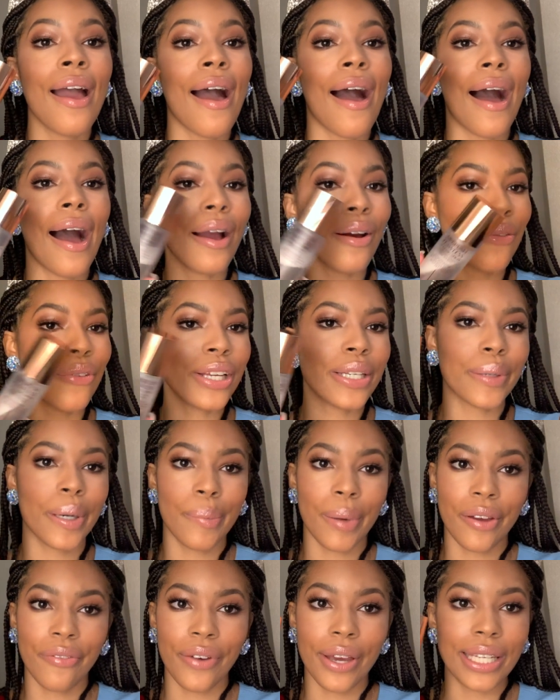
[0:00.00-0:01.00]
I respray
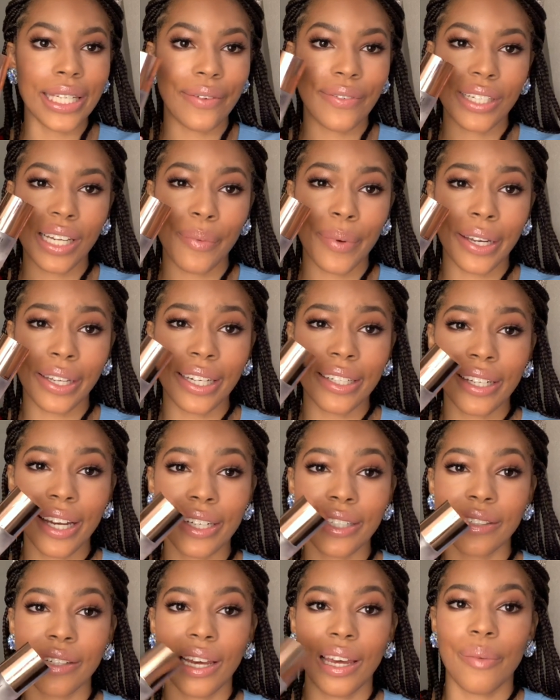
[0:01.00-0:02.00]
my face every time I get it
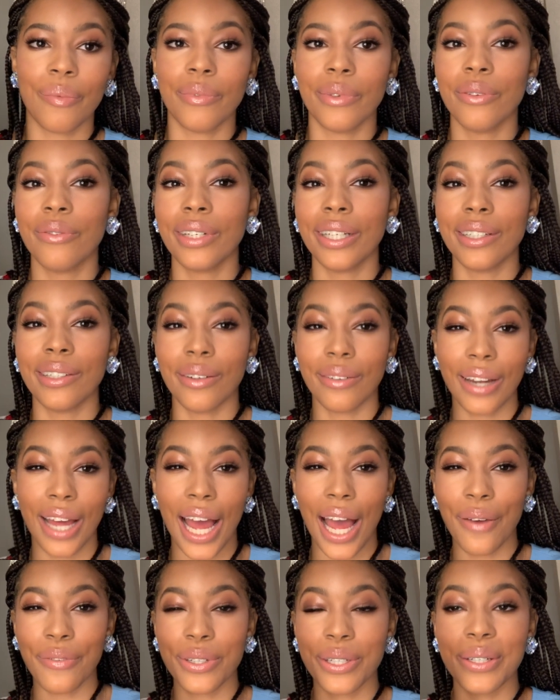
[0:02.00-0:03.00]
touched up. You really don't
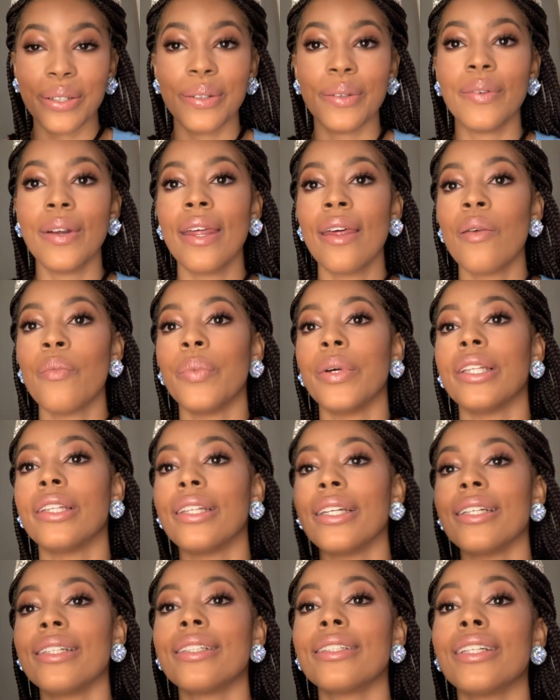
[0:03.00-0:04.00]
have to, but
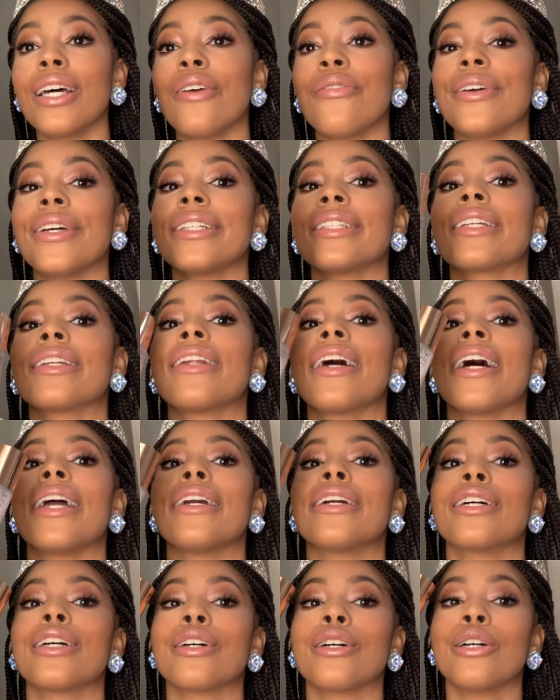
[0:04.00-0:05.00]
this stuff is
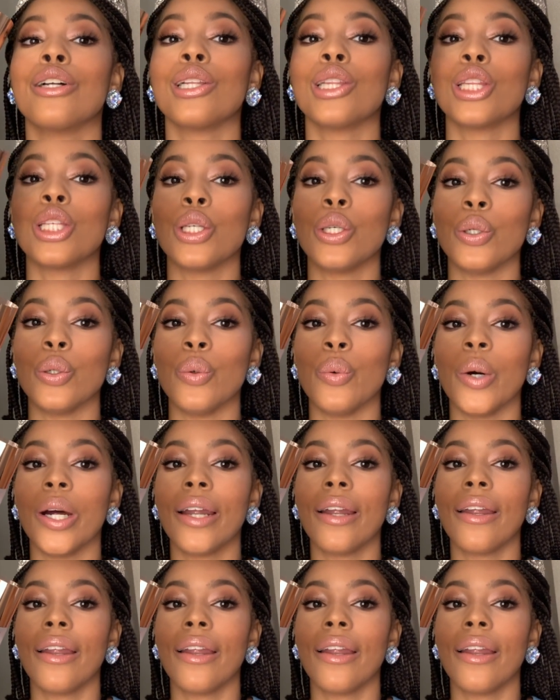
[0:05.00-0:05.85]
like glue.